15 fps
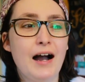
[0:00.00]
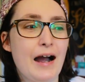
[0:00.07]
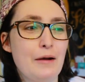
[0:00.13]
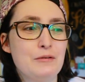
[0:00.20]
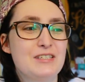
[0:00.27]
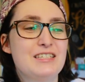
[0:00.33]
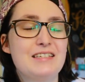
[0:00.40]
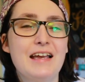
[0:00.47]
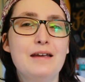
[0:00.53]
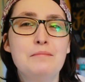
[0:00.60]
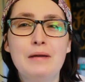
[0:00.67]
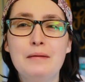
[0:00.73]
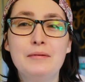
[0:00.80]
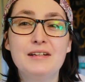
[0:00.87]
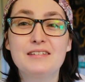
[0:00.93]
I would say
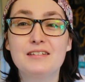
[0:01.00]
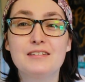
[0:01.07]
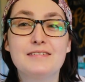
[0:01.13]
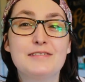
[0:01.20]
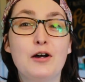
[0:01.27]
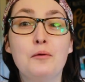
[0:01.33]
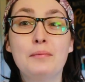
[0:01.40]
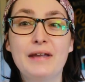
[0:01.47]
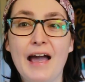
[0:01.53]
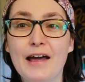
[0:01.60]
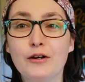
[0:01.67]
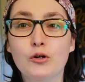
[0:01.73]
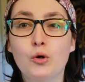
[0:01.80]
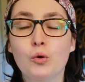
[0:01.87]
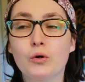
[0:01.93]
maybe it's a
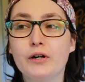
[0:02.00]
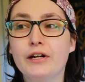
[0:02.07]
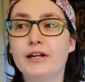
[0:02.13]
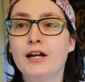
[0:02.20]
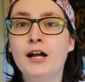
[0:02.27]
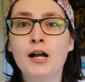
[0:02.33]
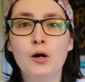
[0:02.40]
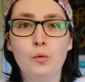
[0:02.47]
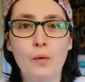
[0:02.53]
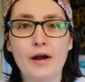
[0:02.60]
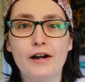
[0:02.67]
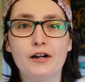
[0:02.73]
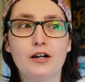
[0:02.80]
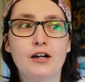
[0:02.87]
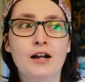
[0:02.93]
subcategory
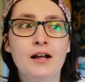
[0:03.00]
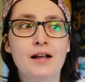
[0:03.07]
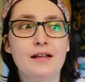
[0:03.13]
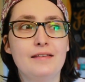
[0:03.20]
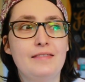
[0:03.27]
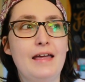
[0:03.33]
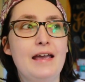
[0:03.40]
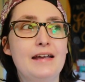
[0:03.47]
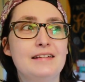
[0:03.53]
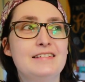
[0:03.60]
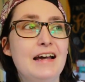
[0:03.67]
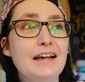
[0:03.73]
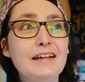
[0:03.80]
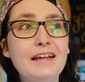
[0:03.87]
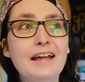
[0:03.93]
where they
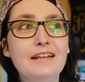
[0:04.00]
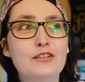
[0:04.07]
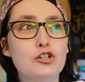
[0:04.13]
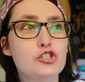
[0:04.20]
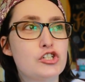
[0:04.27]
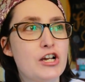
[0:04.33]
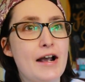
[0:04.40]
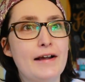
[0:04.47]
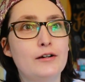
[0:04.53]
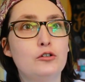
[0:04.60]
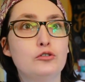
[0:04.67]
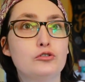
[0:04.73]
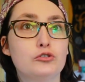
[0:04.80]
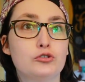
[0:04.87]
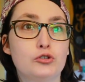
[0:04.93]
dedicate their
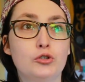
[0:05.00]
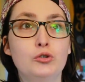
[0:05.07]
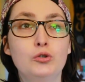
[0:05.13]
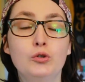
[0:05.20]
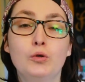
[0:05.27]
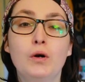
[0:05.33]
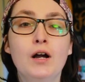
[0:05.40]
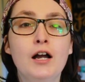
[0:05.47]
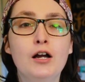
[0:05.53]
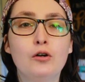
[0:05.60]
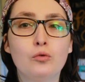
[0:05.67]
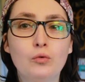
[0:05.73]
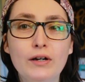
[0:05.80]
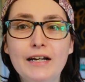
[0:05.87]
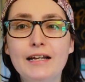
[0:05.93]
channels to
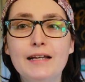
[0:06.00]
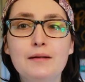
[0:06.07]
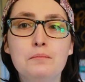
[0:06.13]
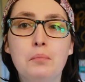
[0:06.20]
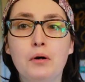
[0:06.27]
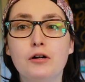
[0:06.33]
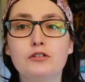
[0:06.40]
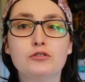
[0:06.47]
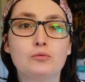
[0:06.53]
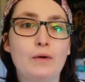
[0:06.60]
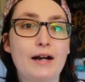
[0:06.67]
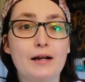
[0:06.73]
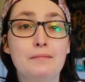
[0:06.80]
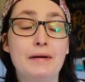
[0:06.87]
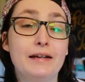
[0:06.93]
reading books
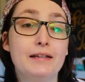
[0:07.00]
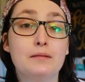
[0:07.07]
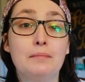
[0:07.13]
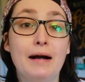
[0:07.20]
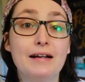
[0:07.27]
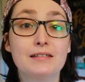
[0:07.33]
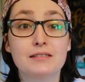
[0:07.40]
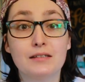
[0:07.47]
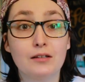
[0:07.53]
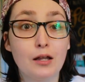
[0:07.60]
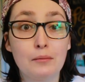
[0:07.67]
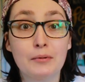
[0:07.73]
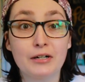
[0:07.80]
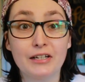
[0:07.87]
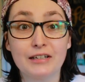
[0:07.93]
recommended by
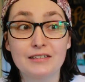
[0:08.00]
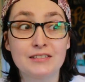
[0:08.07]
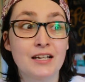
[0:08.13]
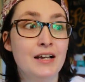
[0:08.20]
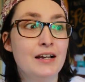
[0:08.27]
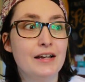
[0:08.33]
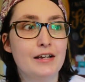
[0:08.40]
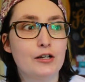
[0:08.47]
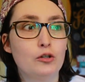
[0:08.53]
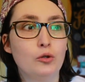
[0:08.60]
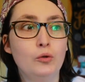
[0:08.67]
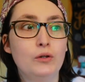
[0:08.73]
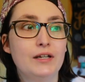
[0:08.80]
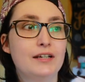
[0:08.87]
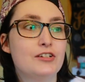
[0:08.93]
celebrities,
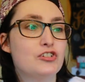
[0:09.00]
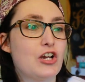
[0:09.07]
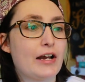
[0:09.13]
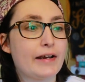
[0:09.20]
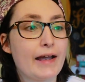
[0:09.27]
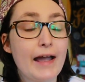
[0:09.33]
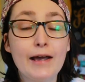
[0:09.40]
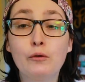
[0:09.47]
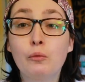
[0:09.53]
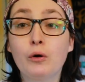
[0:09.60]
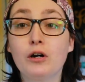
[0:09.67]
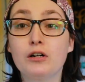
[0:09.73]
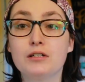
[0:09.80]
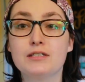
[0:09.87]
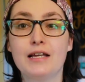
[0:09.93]
including Jack
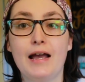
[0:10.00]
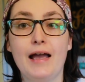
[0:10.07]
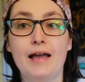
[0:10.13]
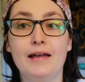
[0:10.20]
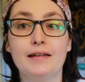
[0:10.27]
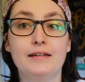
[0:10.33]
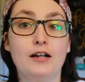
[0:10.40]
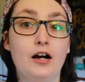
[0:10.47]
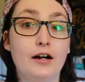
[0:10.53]
Edwards and